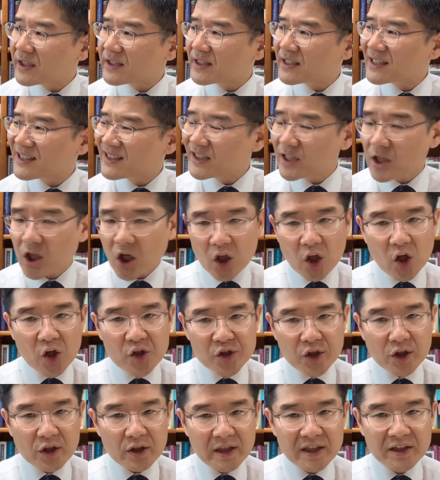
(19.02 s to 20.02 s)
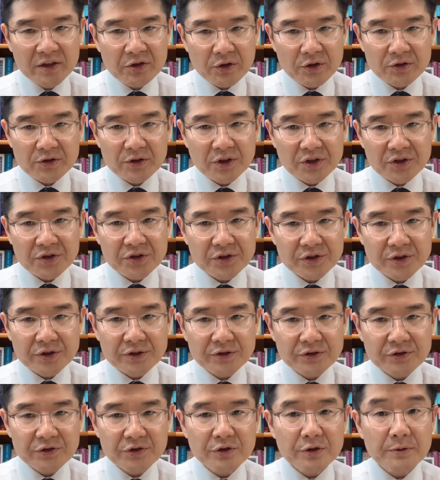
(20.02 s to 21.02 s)
theological
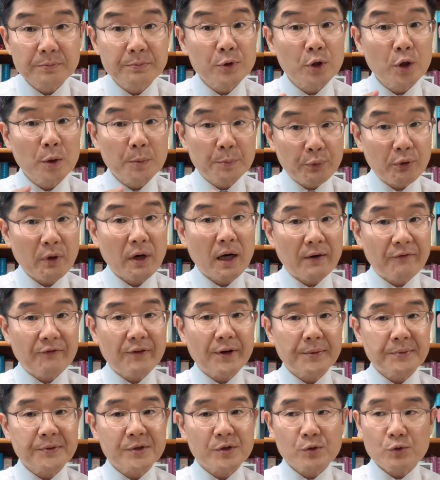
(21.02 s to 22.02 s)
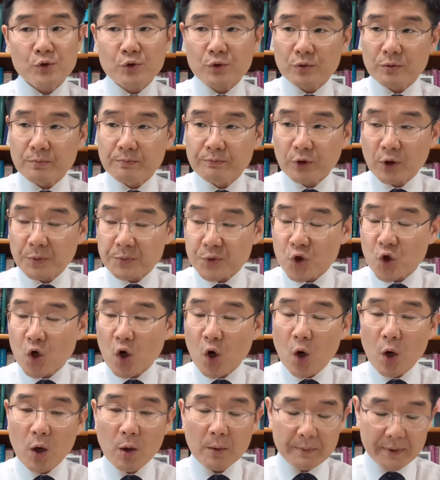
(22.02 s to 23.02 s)
introduction to the book of Proverbs, book of
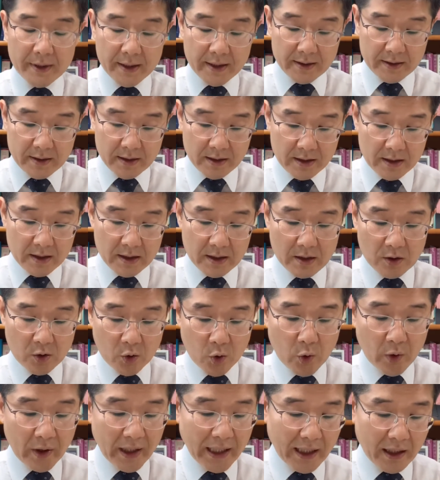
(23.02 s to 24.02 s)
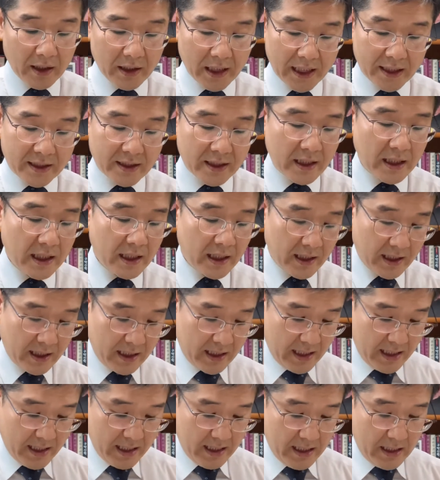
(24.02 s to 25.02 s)
Job, and Koheleth.
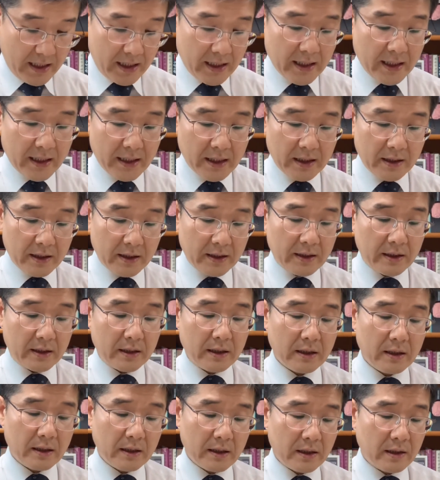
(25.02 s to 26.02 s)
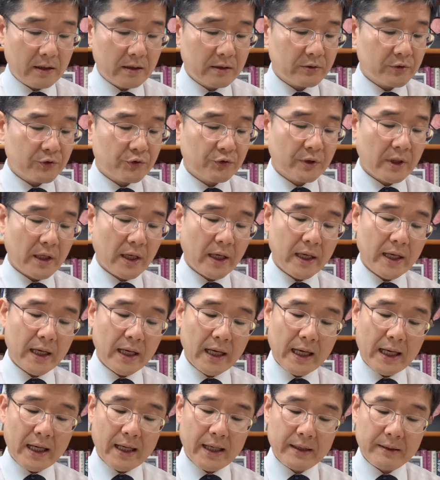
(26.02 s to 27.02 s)
And today
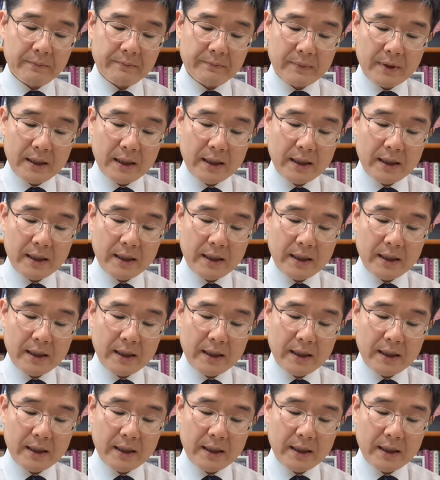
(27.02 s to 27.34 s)
I'm